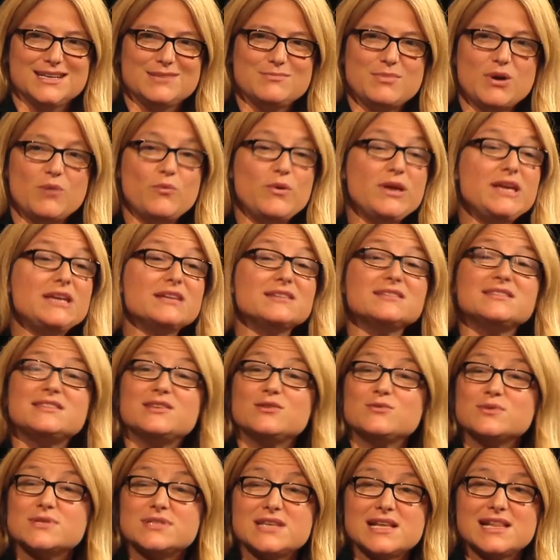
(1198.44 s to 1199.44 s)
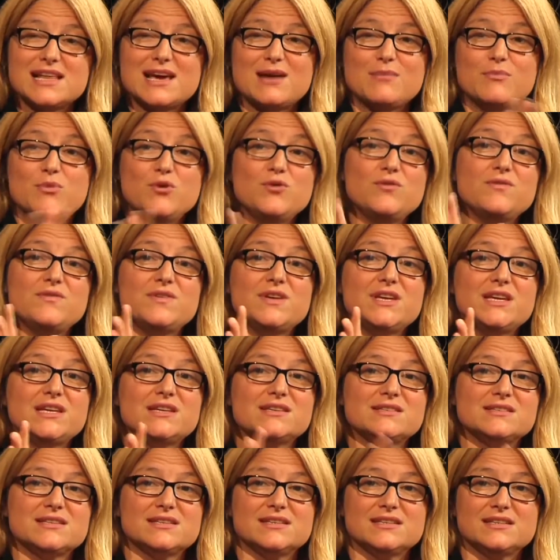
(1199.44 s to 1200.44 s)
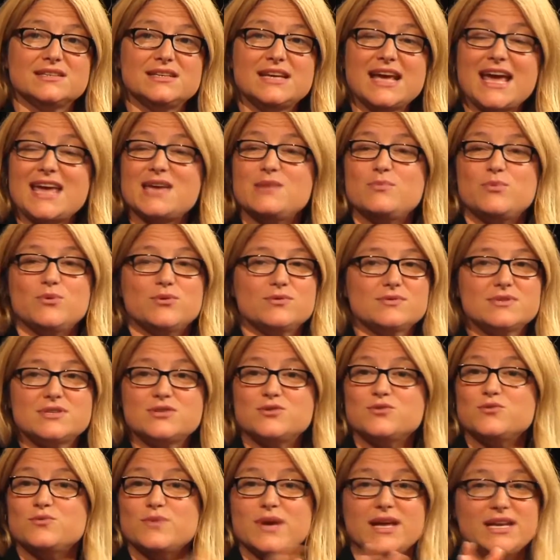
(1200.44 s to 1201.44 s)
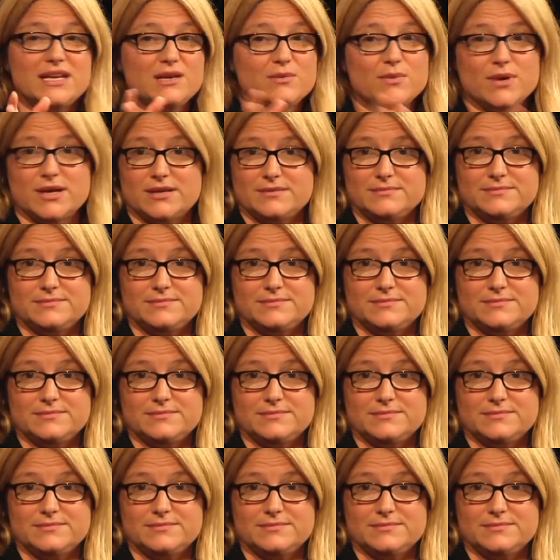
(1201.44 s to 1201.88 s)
But we can still sell our movies and cable to anyone.